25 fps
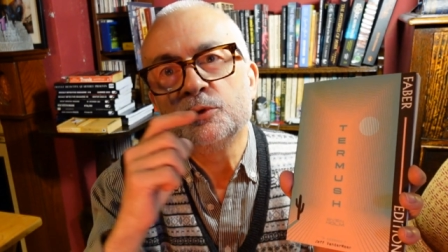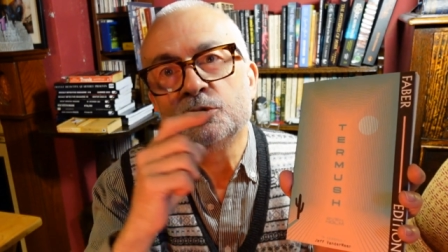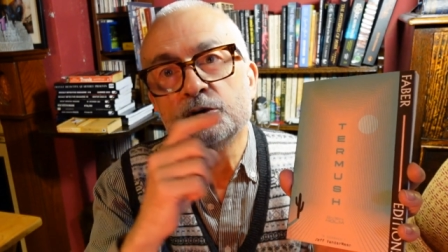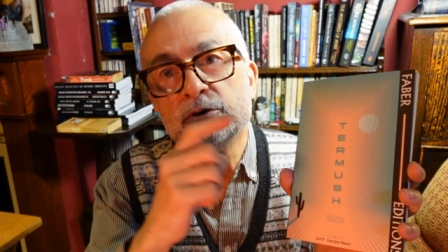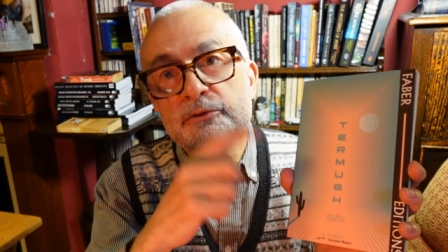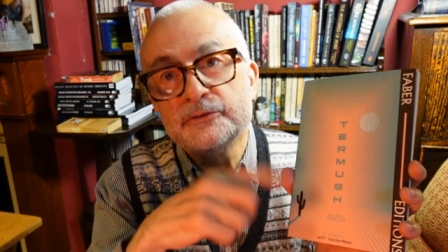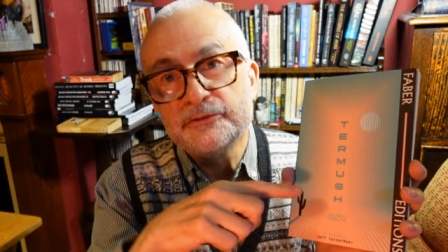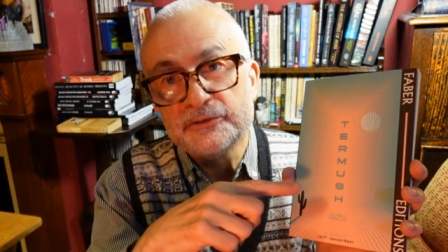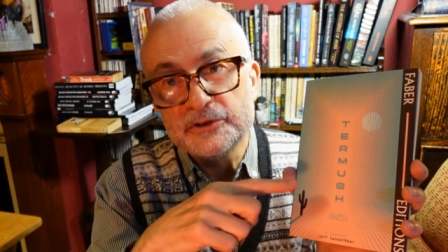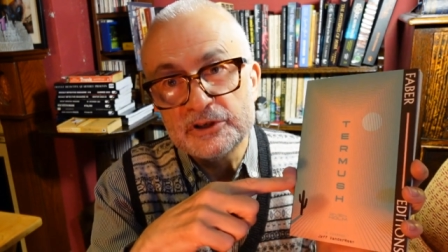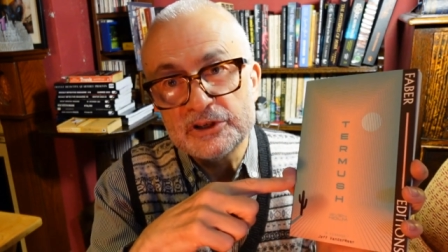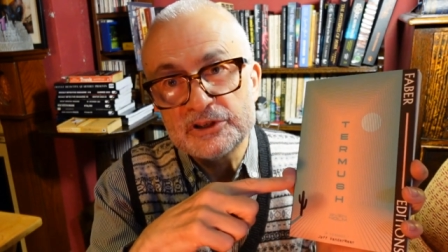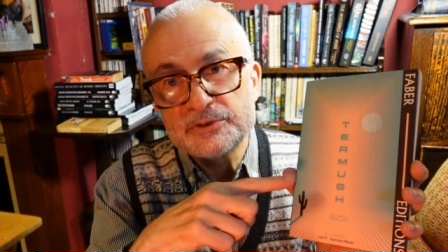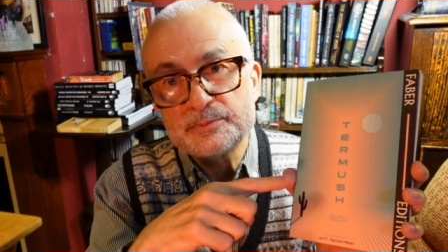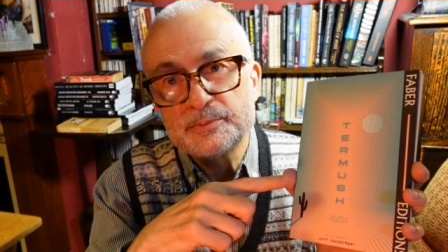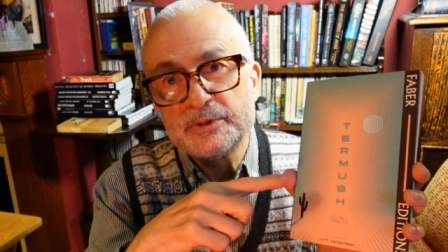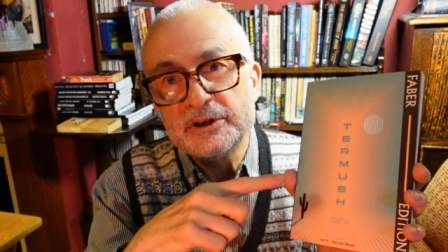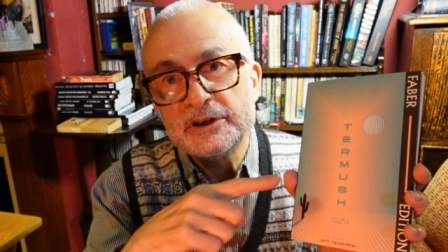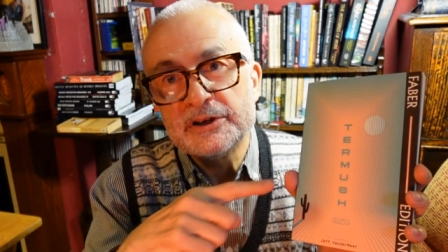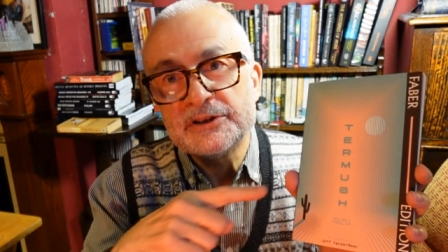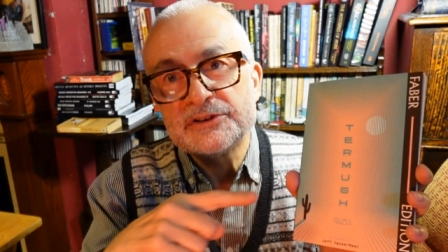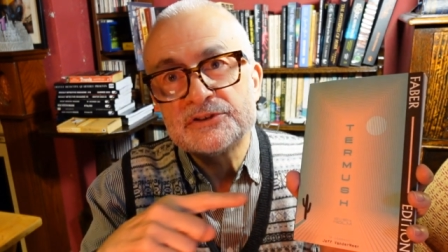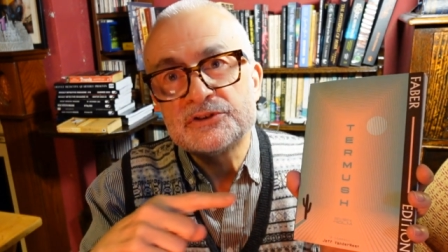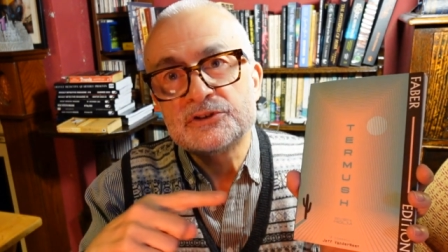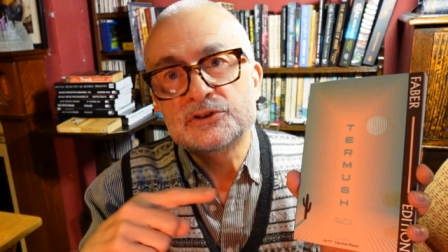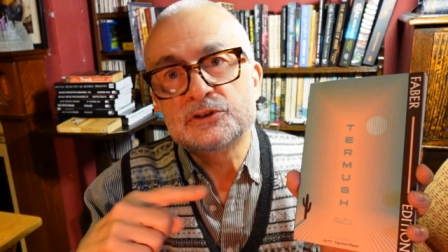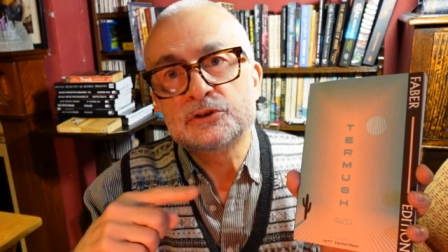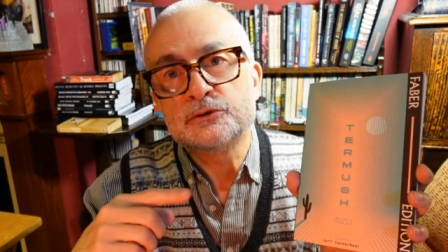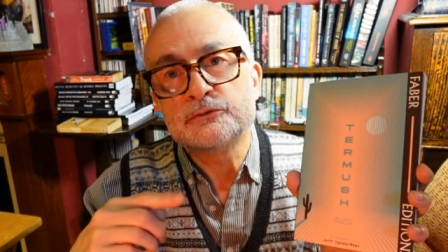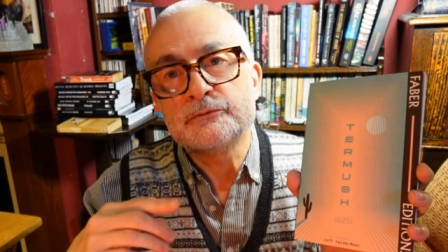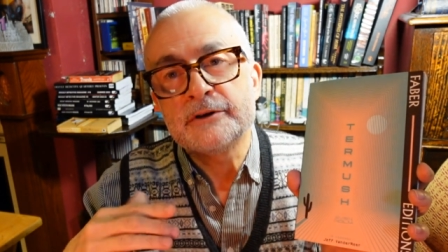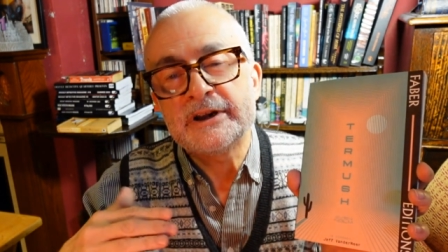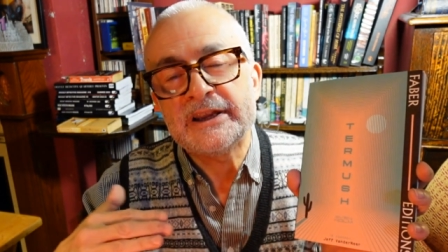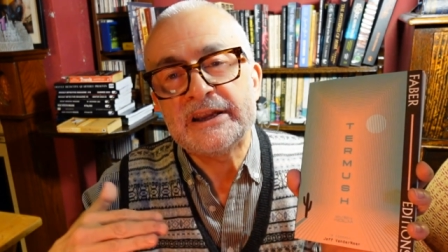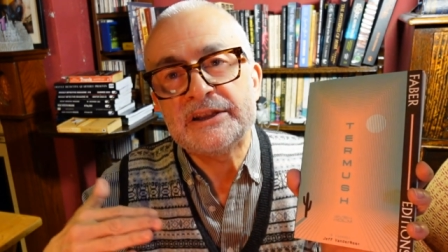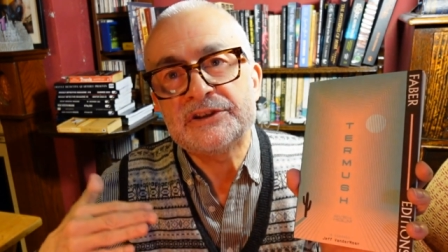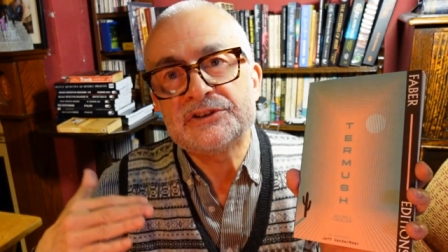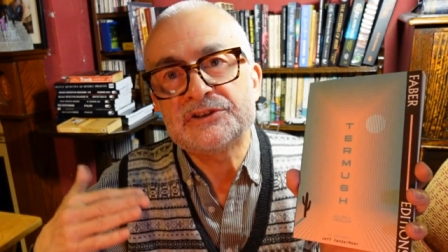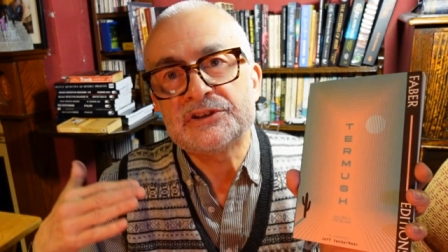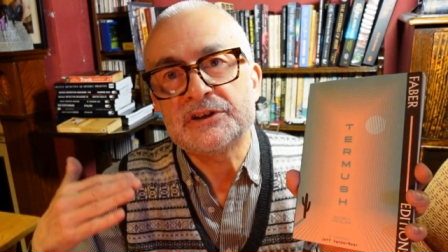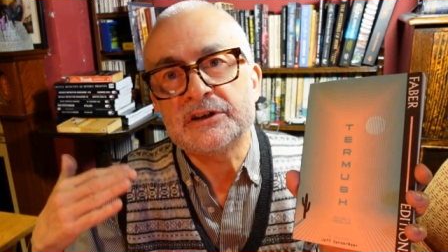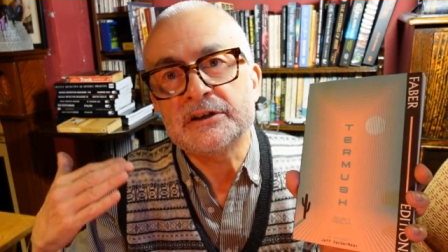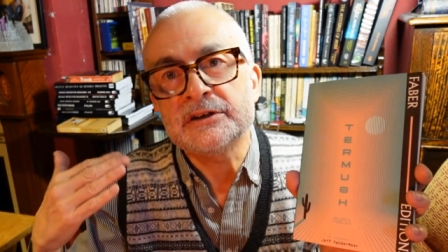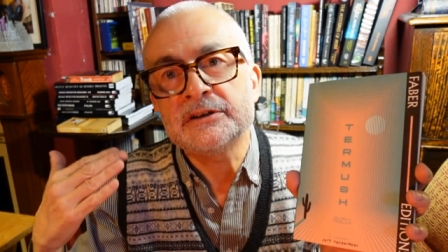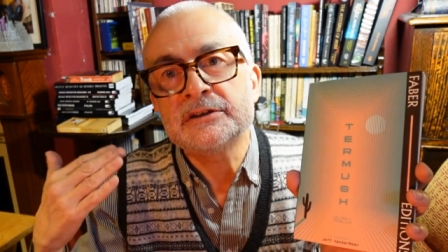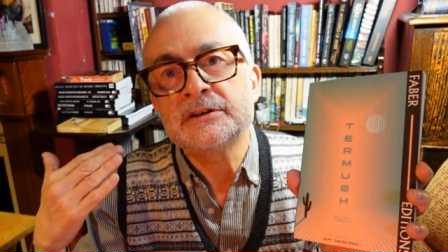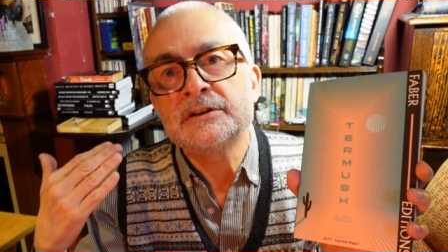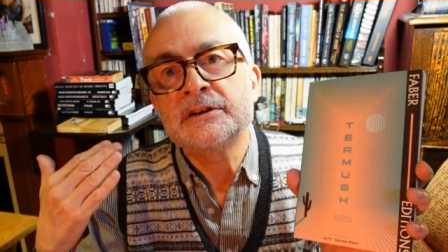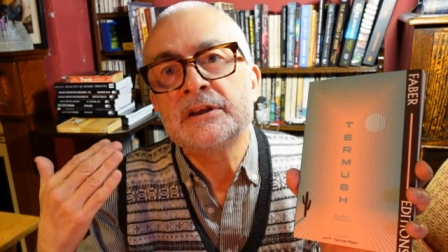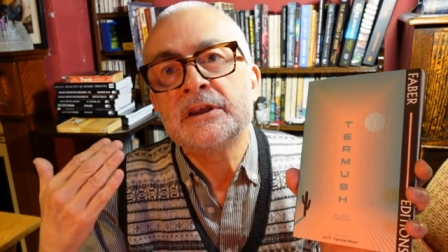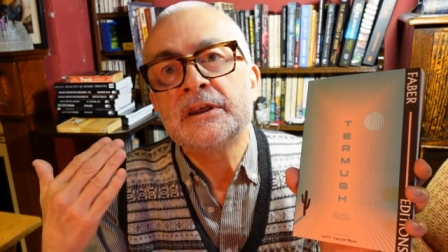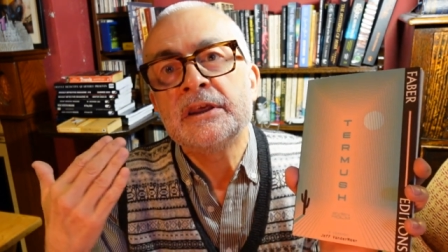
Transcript: first-person narrator